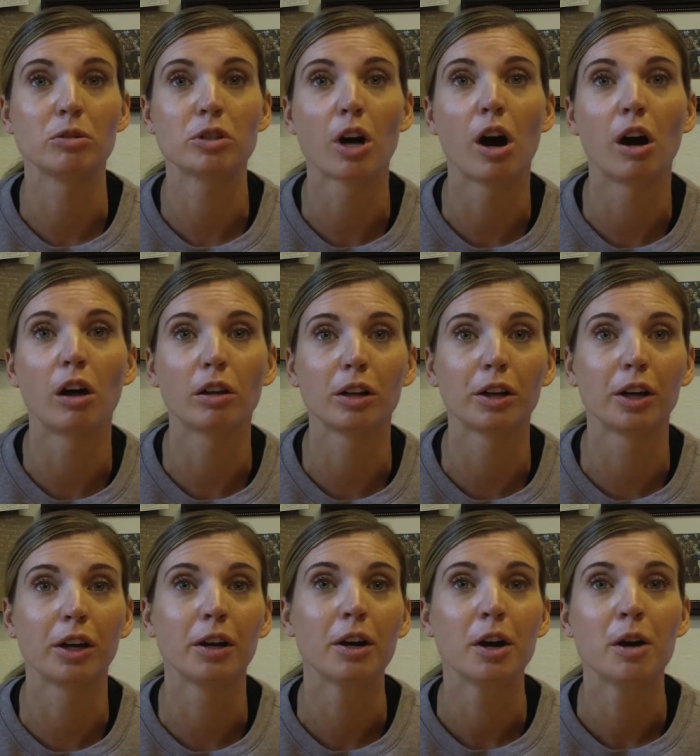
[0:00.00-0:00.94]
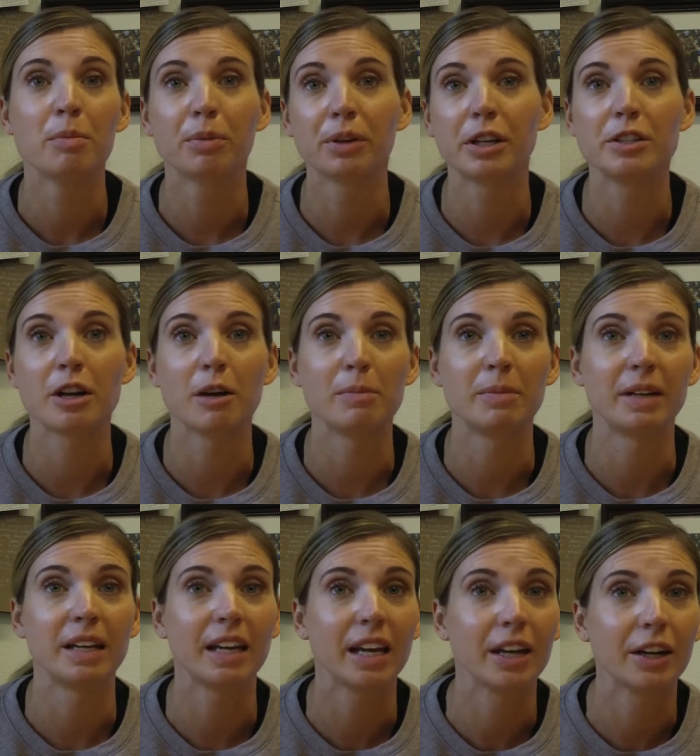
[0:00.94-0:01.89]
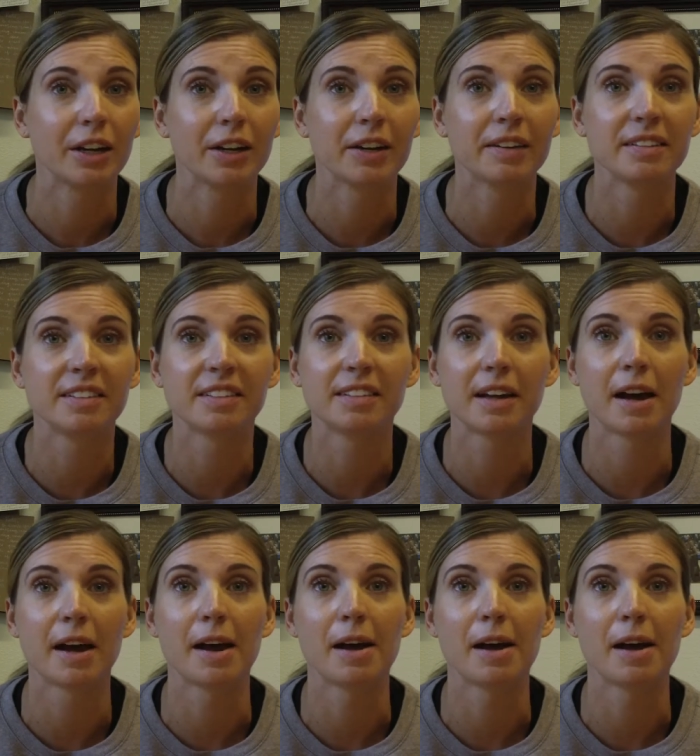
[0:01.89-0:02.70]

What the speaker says: taller, pretty dominant hitters.